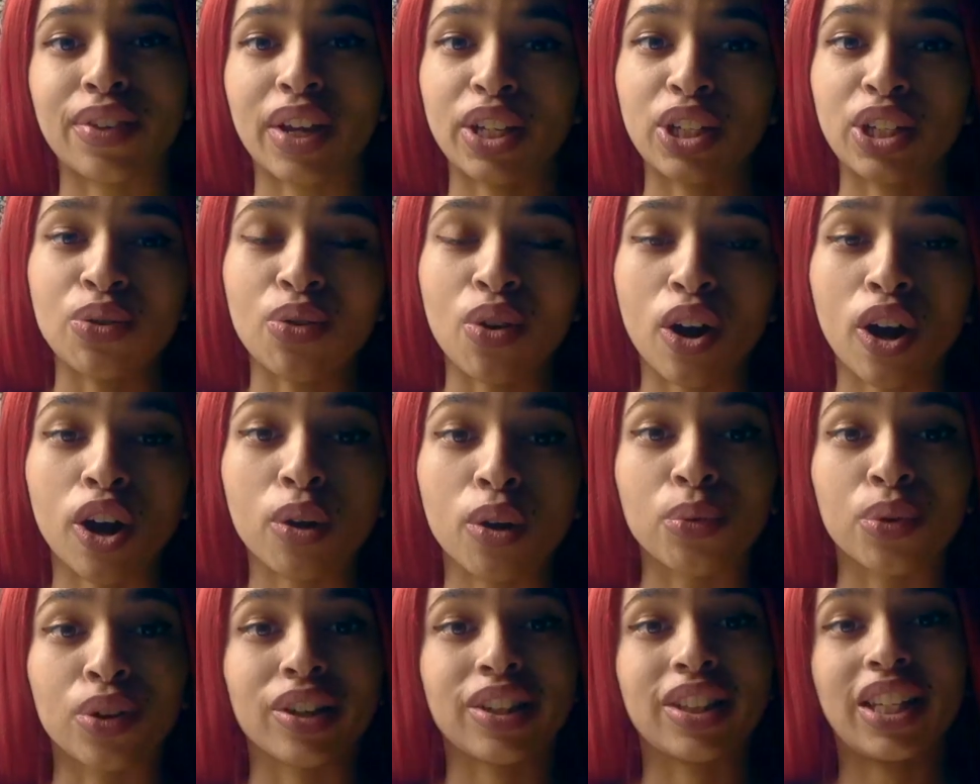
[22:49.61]
and you are
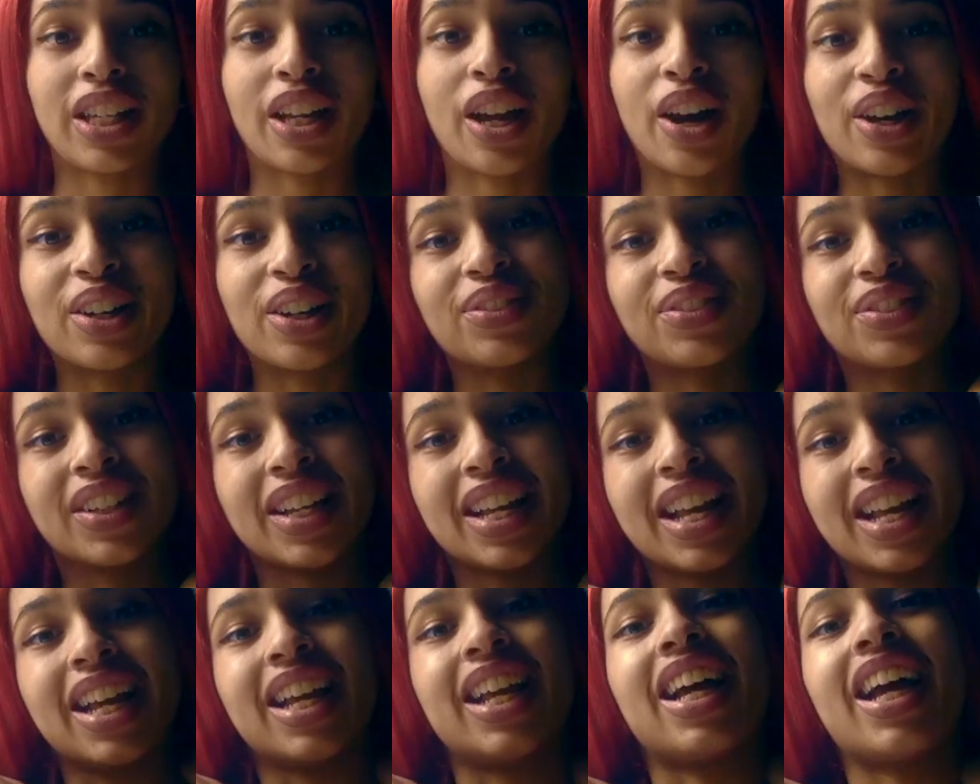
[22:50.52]
worthy of
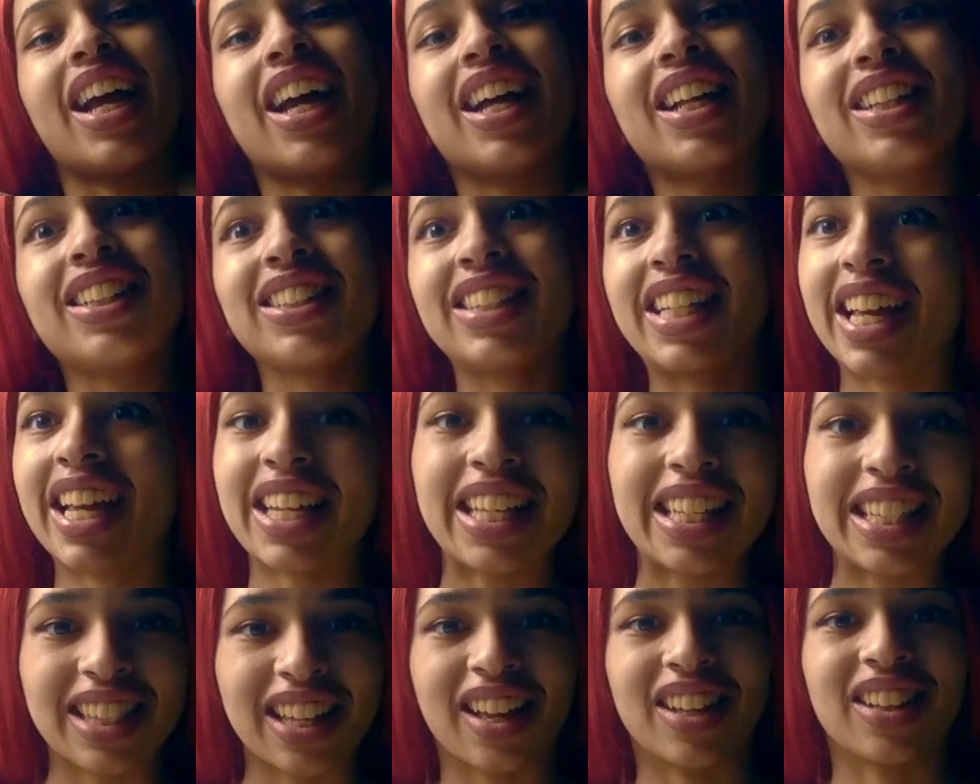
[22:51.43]

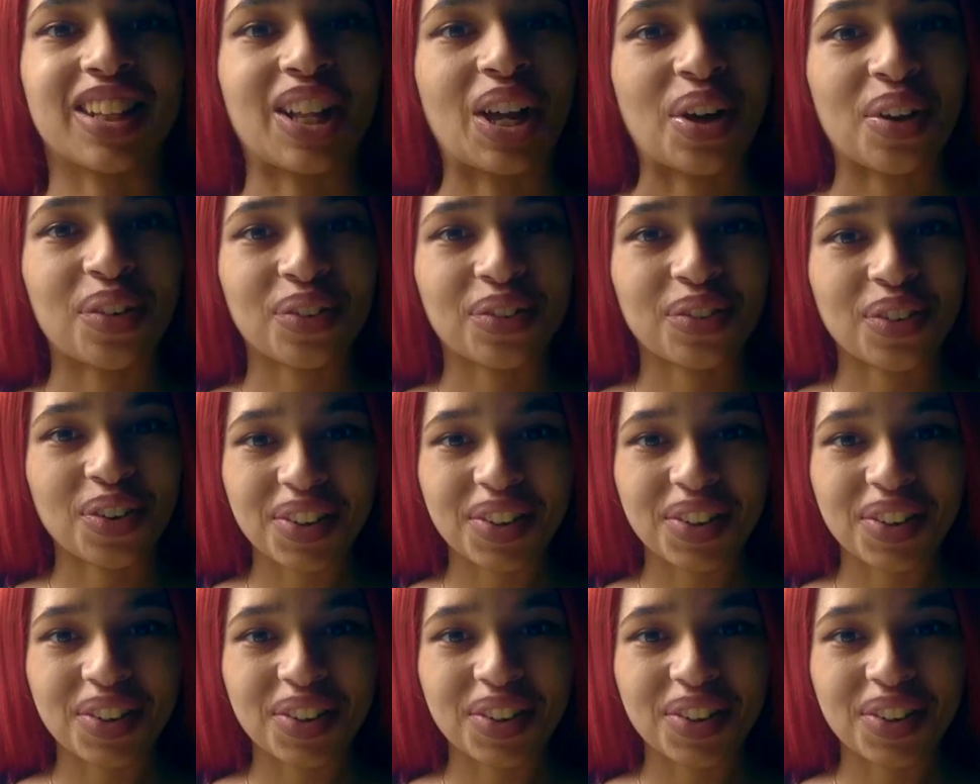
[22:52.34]
getting that love.